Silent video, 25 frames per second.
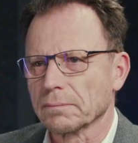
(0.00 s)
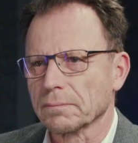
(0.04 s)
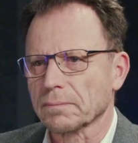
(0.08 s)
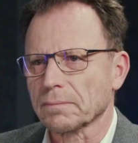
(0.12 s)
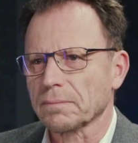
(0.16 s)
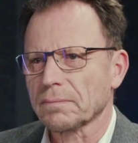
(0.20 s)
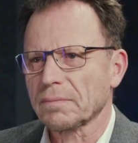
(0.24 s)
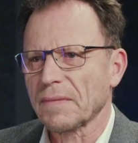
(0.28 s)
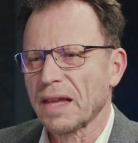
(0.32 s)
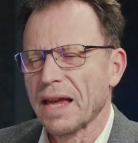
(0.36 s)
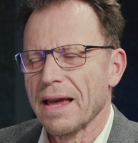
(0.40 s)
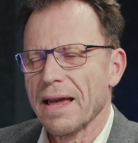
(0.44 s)

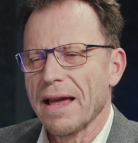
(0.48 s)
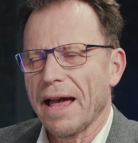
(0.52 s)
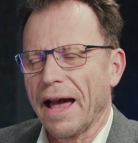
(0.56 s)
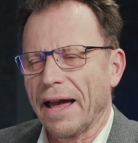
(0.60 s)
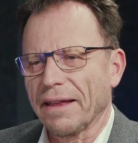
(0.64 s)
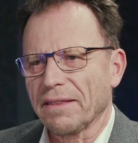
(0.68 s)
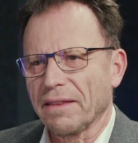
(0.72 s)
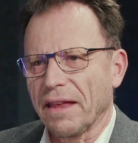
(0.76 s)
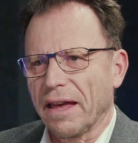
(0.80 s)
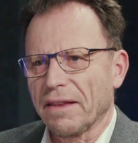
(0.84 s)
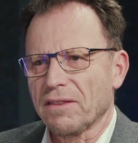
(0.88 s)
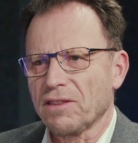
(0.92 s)

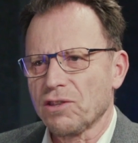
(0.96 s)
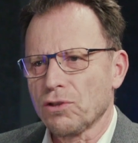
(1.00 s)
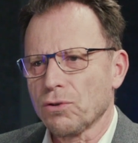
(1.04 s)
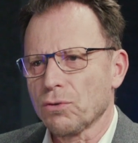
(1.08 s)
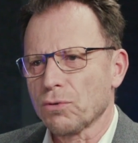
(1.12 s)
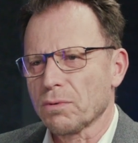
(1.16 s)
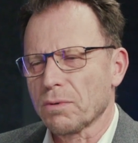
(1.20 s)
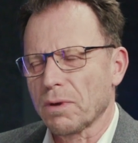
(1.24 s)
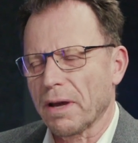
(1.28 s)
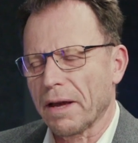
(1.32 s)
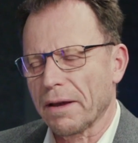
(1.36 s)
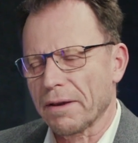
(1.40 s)
Mm-hmm. And
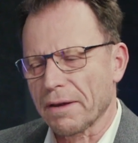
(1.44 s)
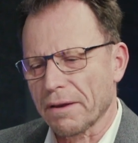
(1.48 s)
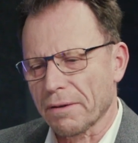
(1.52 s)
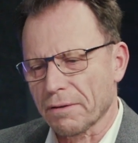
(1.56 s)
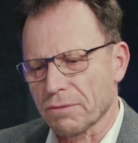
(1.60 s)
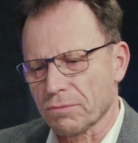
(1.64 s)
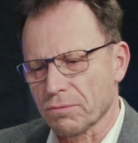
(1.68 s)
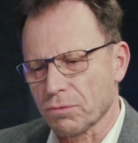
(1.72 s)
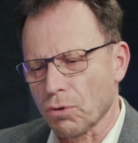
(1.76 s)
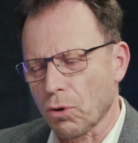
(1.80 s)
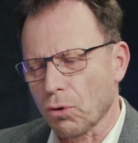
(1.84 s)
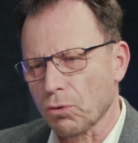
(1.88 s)
you
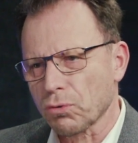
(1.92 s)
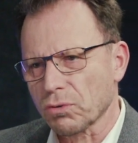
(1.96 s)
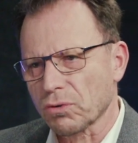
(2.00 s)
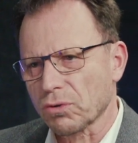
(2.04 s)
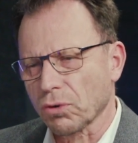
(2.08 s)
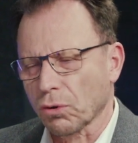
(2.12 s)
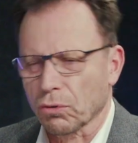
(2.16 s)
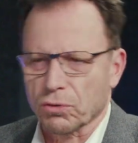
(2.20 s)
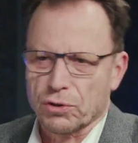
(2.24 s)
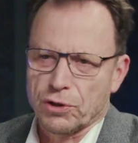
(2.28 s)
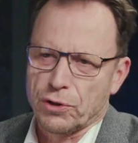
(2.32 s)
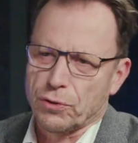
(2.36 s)

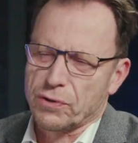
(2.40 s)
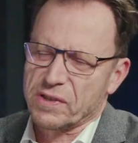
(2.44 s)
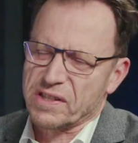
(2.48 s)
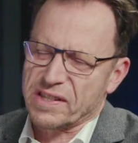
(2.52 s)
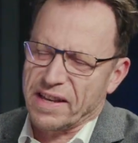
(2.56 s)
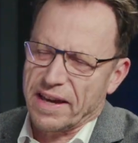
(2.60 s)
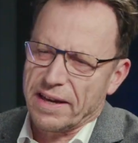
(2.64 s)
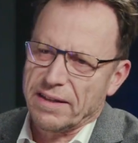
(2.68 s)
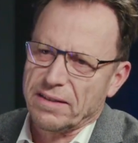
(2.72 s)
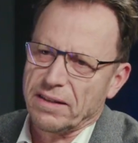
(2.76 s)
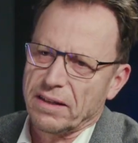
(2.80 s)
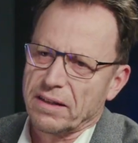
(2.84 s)
wrote, or you
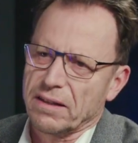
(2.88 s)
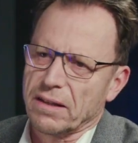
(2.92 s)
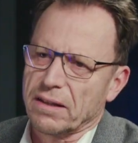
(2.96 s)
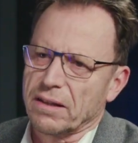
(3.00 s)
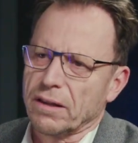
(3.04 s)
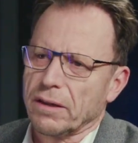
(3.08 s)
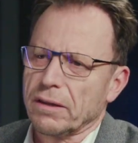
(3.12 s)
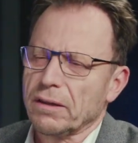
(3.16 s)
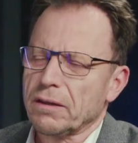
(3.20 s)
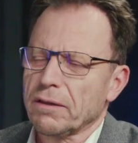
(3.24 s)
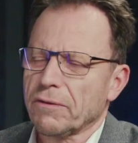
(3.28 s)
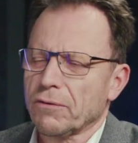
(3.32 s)
said in an
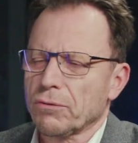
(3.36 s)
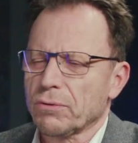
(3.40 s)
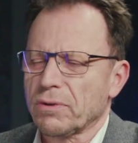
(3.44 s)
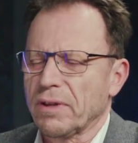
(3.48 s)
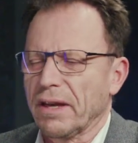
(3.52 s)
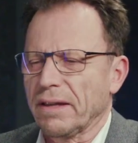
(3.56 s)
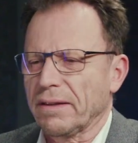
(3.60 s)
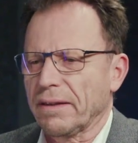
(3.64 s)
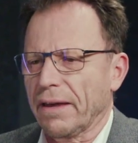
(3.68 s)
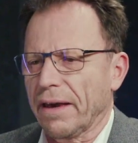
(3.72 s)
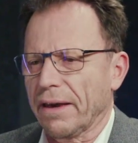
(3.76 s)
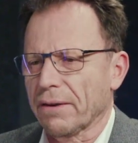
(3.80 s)
interview
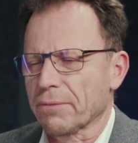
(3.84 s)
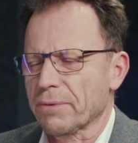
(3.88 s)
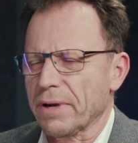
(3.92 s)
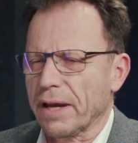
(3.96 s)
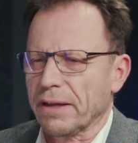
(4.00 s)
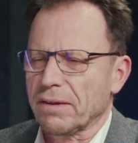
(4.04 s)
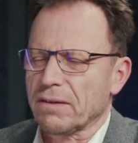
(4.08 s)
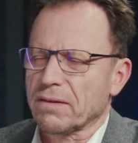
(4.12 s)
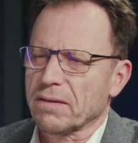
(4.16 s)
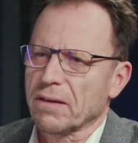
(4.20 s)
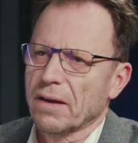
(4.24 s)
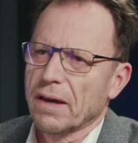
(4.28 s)
that I
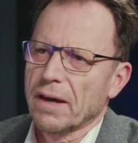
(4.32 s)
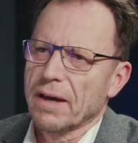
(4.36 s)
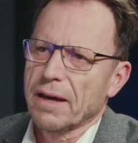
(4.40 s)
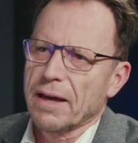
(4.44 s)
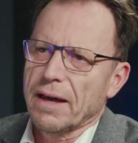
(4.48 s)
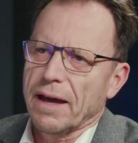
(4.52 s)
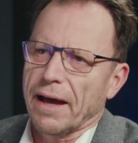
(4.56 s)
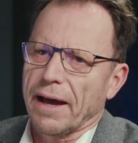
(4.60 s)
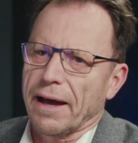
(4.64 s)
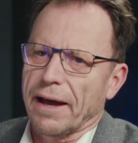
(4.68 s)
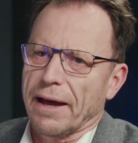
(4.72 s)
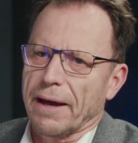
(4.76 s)
read,
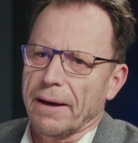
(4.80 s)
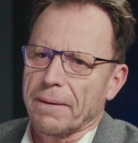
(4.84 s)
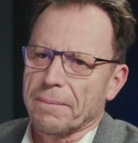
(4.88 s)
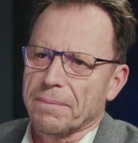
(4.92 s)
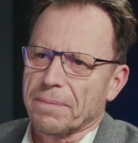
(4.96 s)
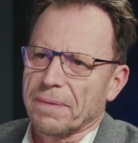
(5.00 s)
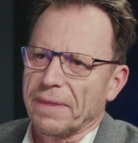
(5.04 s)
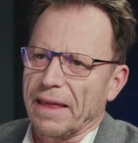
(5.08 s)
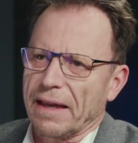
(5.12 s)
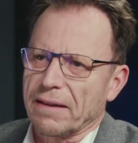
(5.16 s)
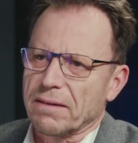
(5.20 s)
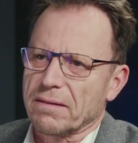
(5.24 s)

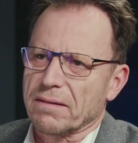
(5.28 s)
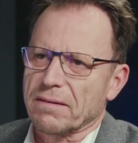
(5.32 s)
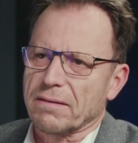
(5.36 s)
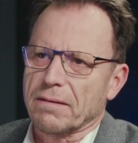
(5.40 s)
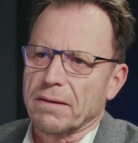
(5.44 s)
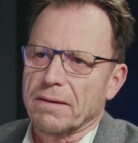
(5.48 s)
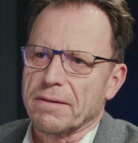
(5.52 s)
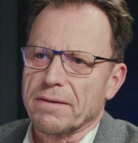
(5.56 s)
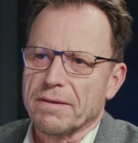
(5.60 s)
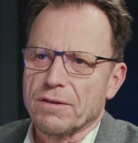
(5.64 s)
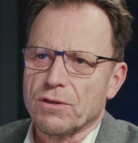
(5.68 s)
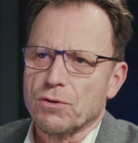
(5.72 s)
that
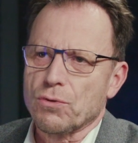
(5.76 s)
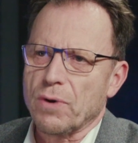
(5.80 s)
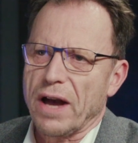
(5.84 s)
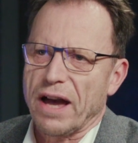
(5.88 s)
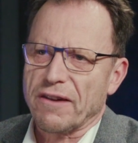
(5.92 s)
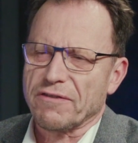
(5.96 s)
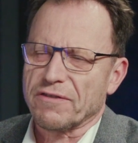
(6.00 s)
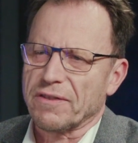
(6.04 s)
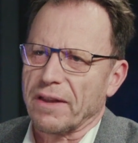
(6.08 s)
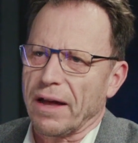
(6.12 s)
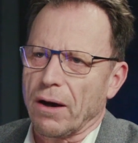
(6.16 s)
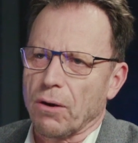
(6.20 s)
you
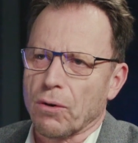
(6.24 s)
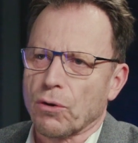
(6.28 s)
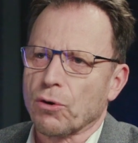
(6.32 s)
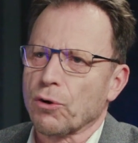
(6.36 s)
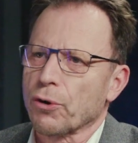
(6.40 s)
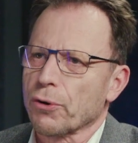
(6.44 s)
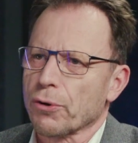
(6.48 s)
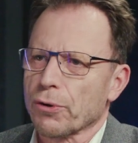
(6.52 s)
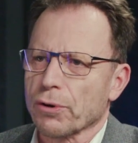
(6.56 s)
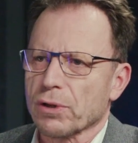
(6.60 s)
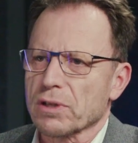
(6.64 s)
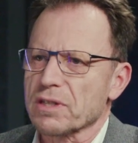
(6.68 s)
have now
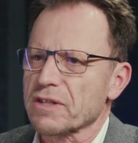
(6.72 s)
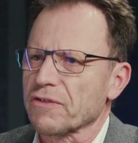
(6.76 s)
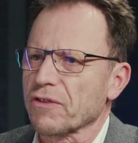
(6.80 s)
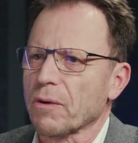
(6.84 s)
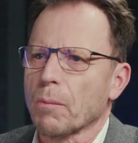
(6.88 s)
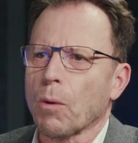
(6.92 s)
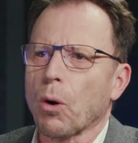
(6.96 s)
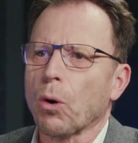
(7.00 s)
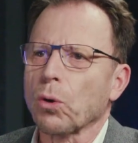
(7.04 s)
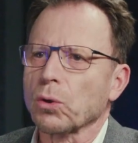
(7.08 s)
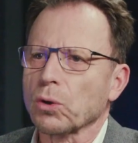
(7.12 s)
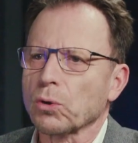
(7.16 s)
girls
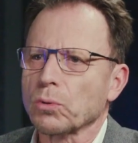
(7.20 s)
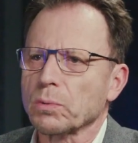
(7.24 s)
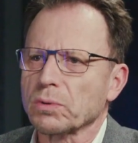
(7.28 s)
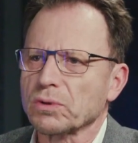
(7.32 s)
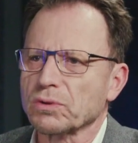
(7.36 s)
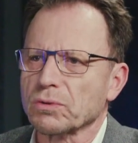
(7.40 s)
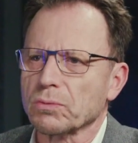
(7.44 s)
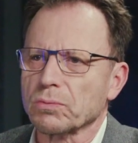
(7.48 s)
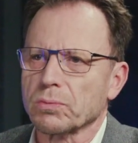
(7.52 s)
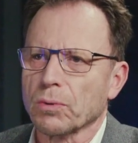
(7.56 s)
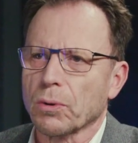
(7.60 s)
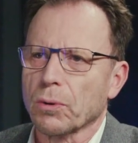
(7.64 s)
from all over
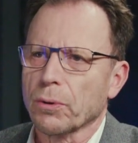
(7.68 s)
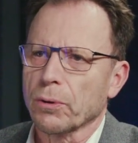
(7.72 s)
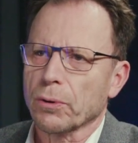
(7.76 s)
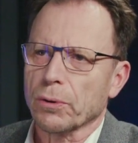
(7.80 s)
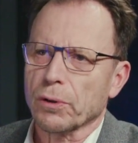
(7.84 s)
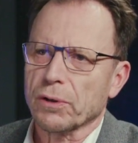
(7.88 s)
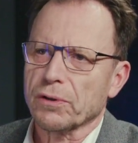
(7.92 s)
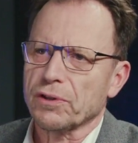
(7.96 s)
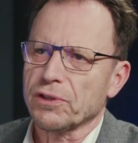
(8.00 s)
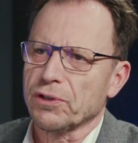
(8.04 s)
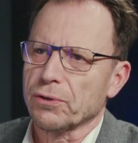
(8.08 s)
the world.